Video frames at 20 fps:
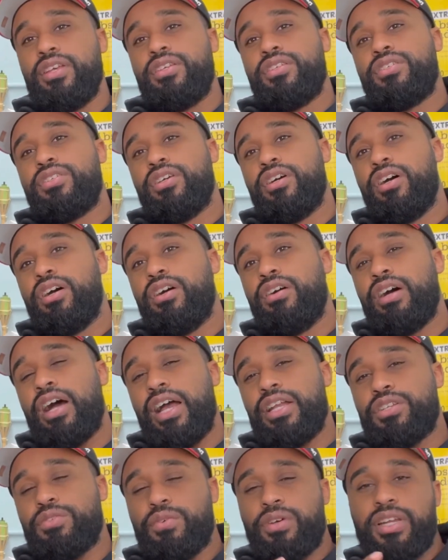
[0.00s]
So
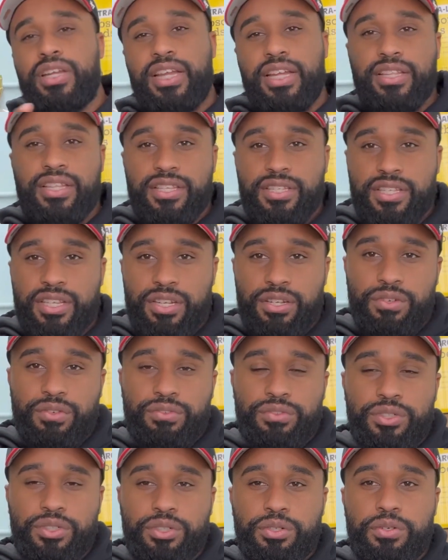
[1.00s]
I just wanted to get this in
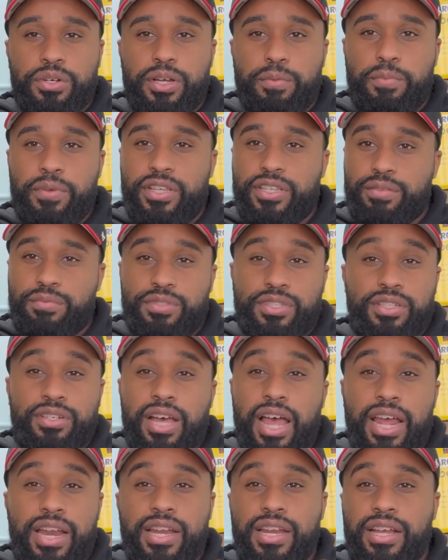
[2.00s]
real quick because I'm
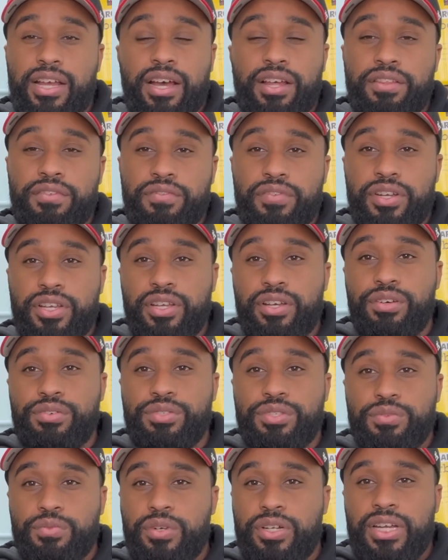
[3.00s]
still editing other
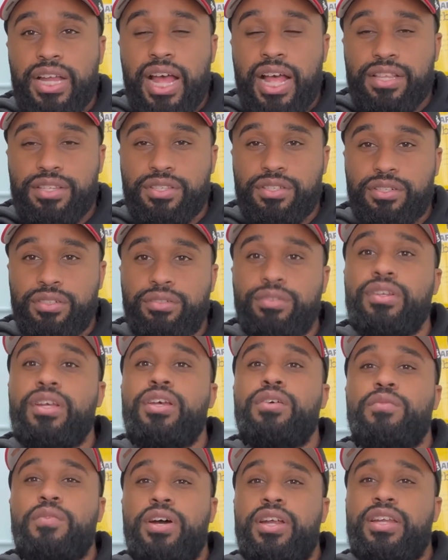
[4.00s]
videos and whatnot. So I
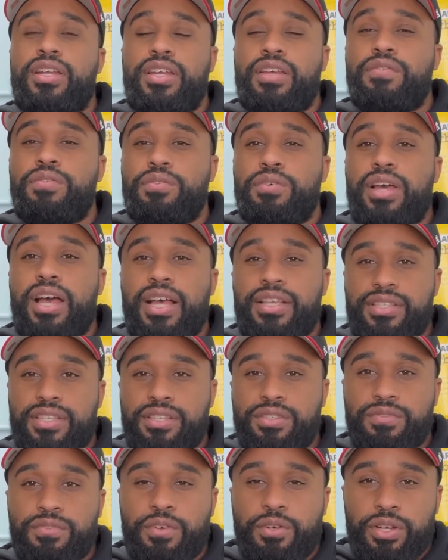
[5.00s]
wanted to give you guys
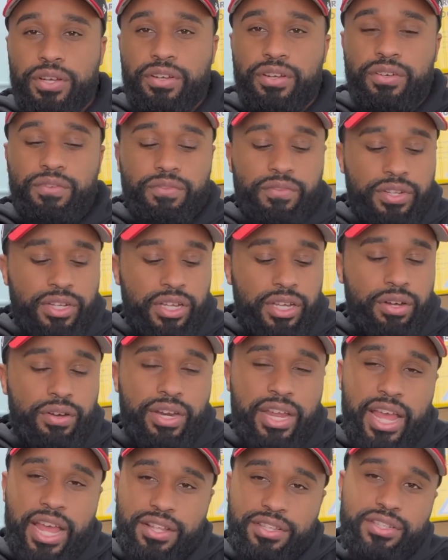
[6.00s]
this quick video
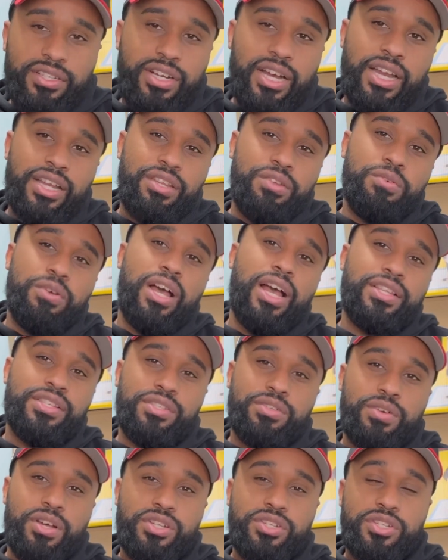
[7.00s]
and answer a lot of you
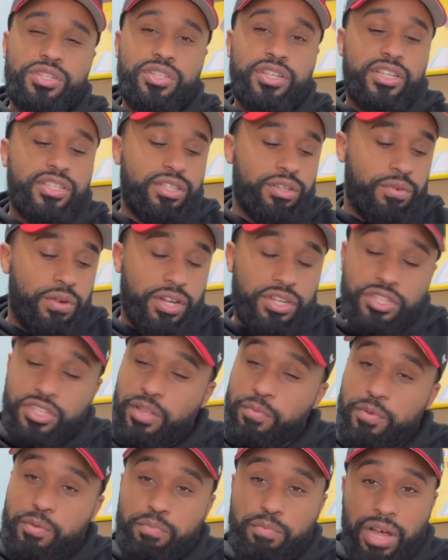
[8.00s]
guys' questions, because the
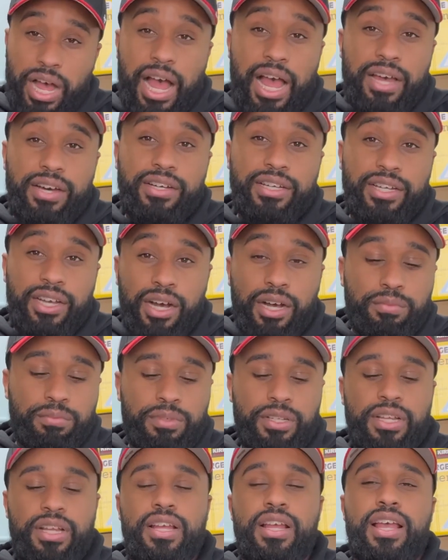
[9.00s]
questions have been piling up
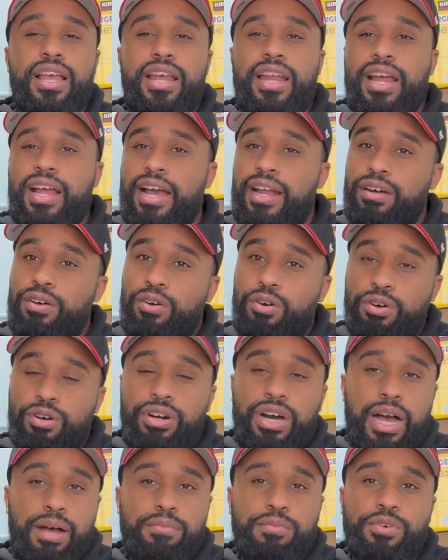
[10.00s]
and I got a
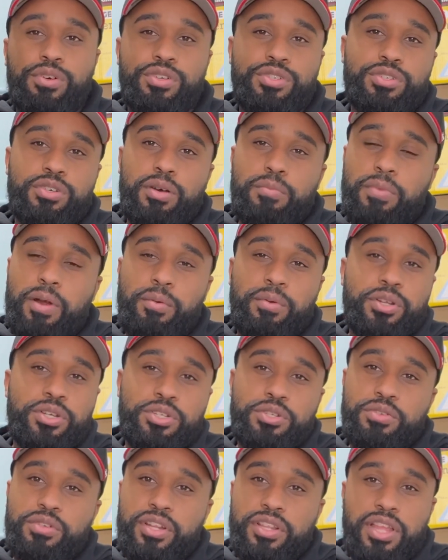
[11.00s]
whole lot more. So I'm probably going
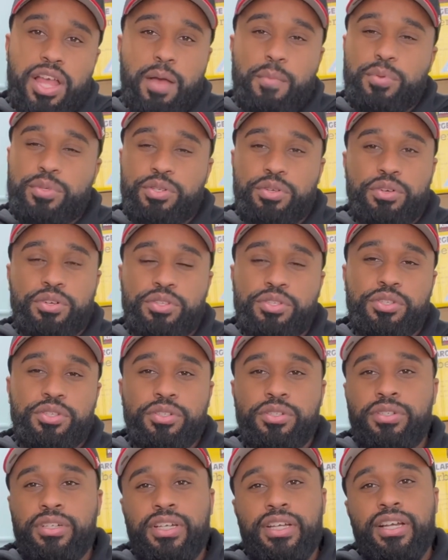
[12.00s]
to shoot another episode or
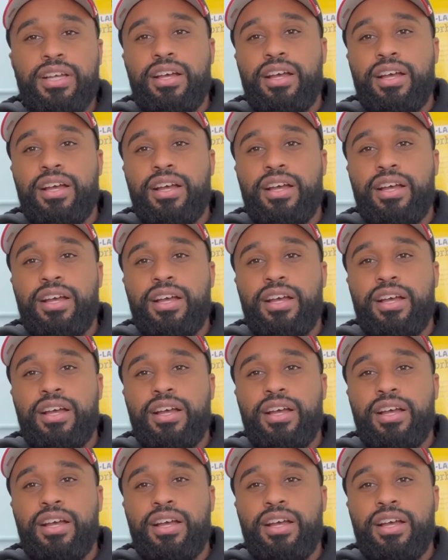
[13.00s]
two.